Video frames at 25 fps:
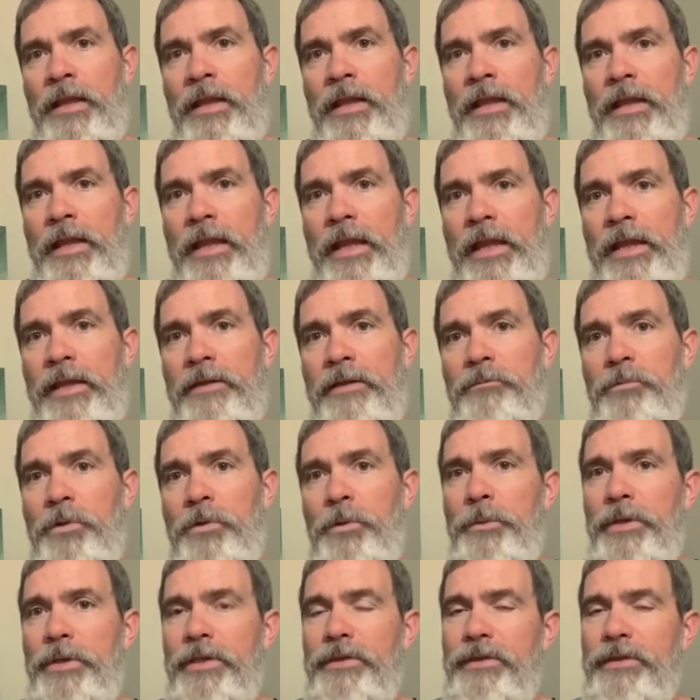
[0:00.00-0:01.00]
And
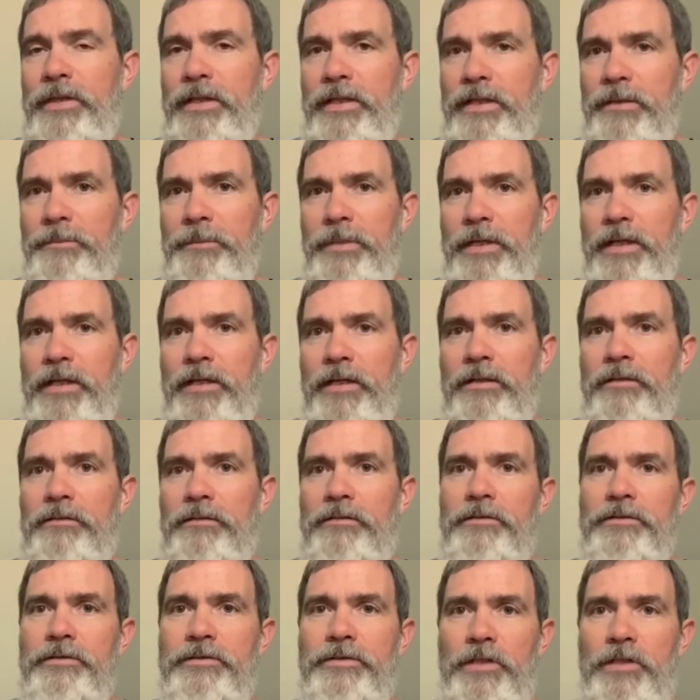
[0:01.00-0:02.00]
when we think
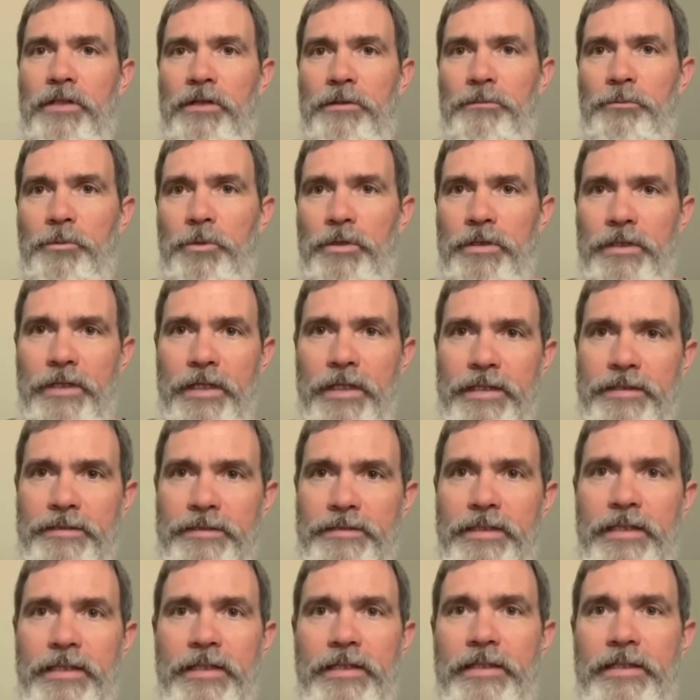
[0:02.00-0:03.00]
about Psalm
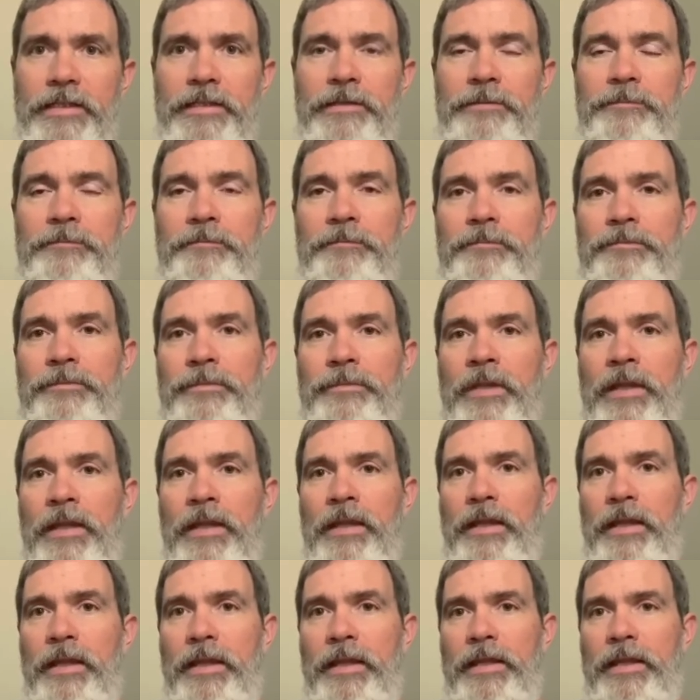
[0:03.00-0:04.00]
119
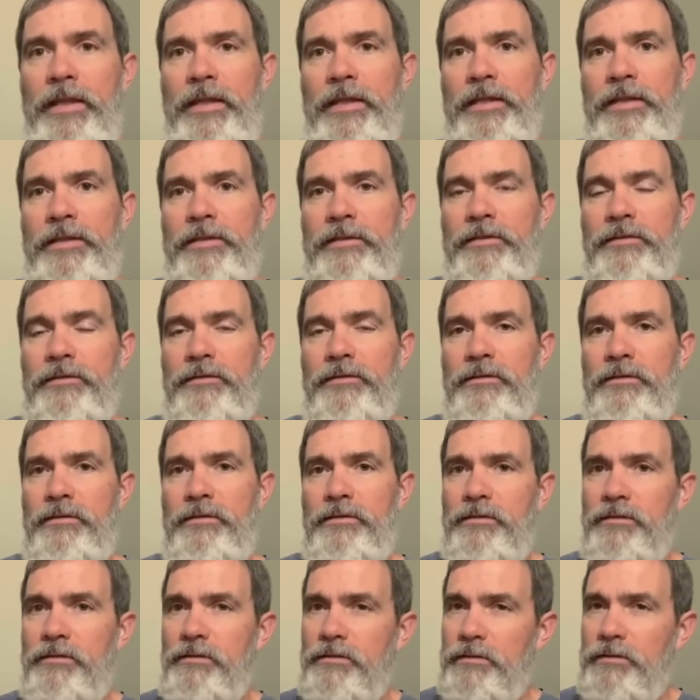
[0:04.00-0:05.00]
and,
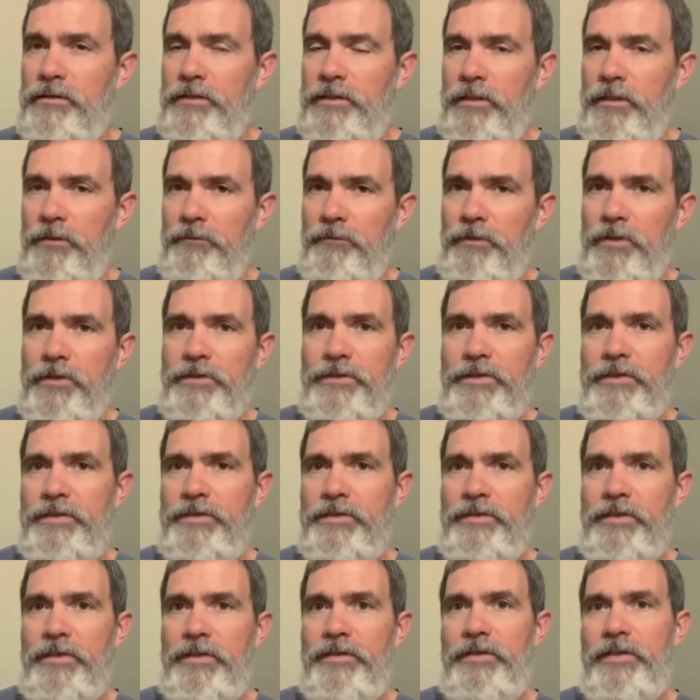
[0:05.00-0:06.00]
you know,
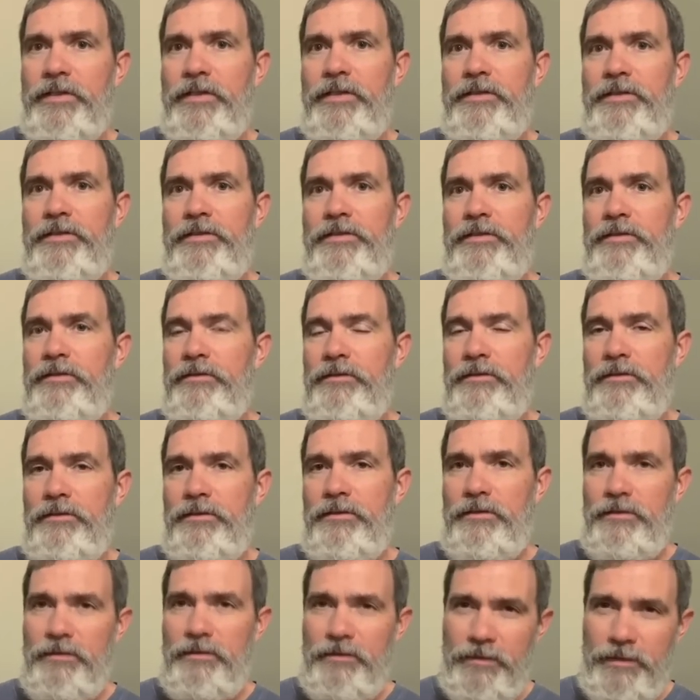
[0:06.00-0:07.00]
verses such as
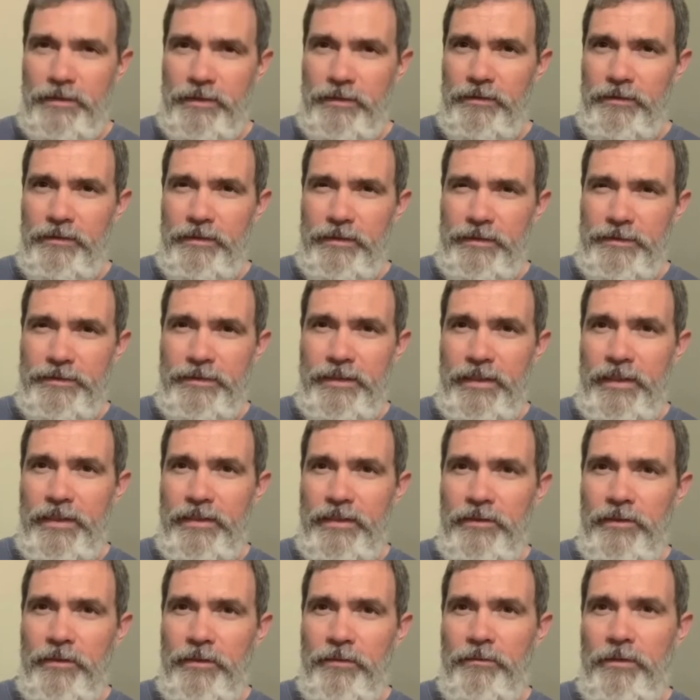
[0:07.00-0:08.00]
that, that say,
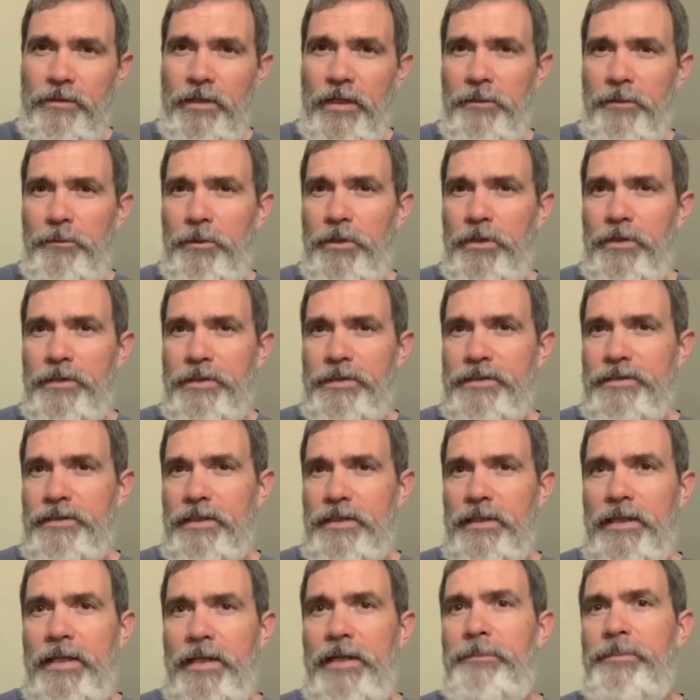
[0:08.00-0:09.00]
you know, thy word is a
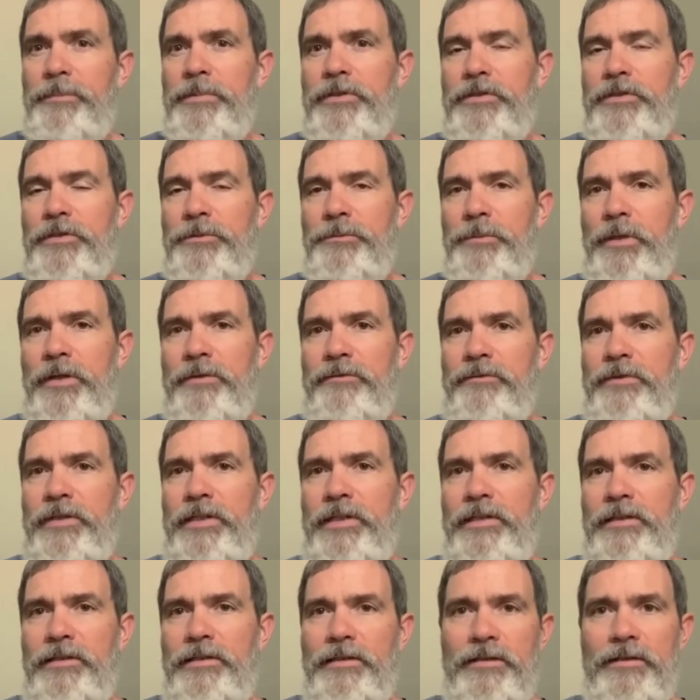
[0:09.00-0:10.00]
lamp unto my
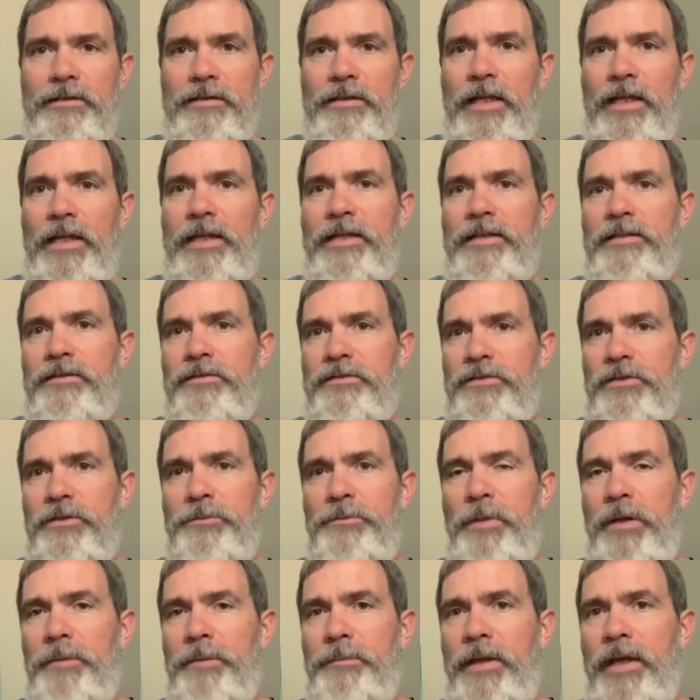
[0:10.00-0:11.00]
feet and a light unto
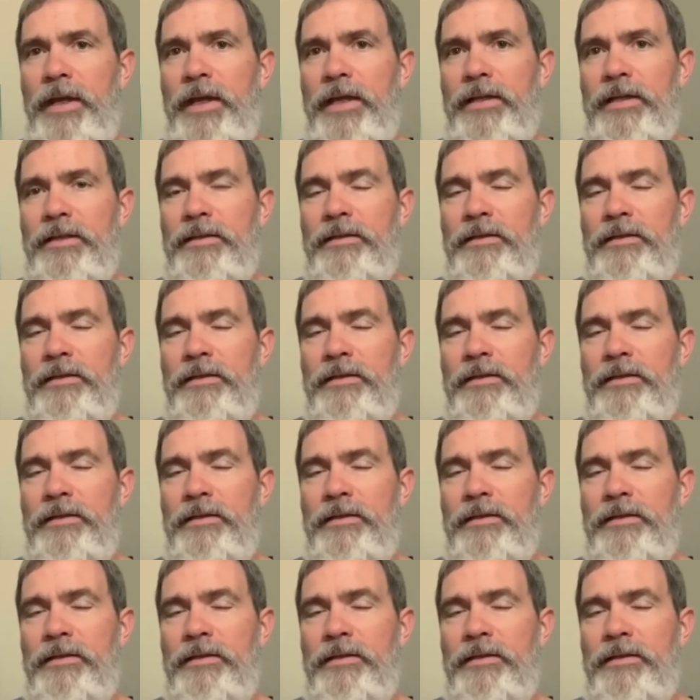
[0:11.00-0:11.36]
my path.